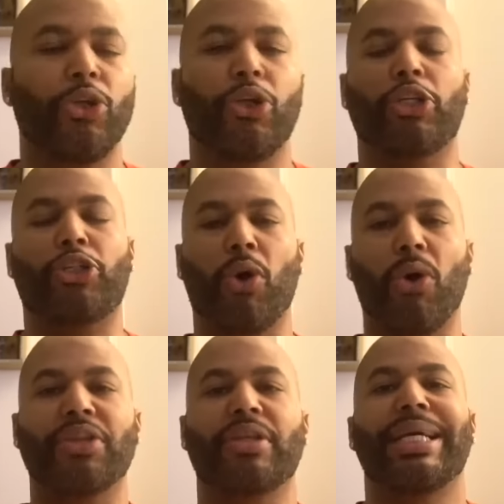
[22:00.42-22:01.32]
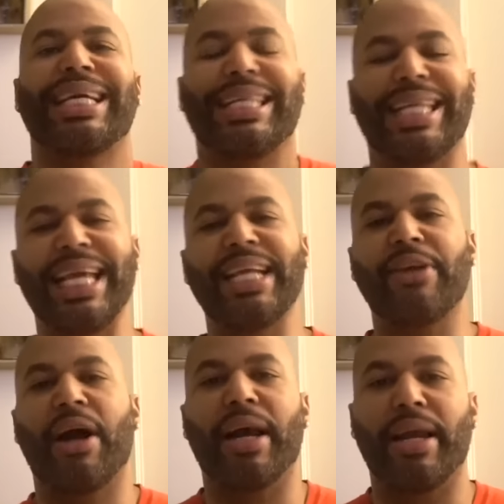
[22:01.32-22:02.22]
the chores, these
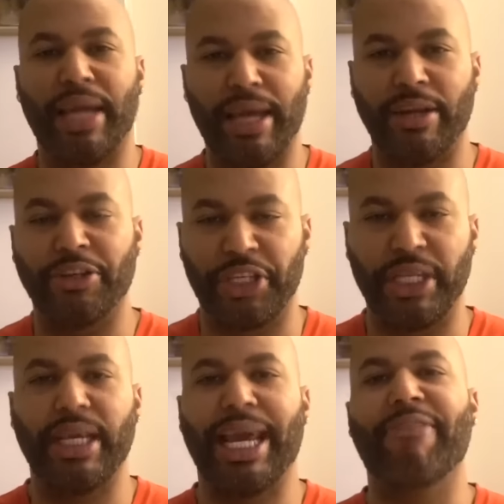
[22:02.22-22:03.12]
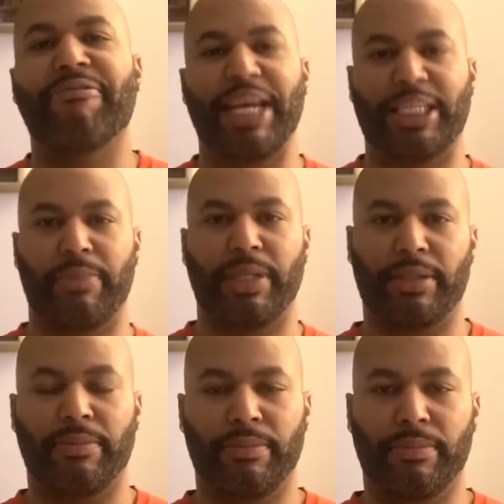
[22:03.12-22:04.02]
are energy investments.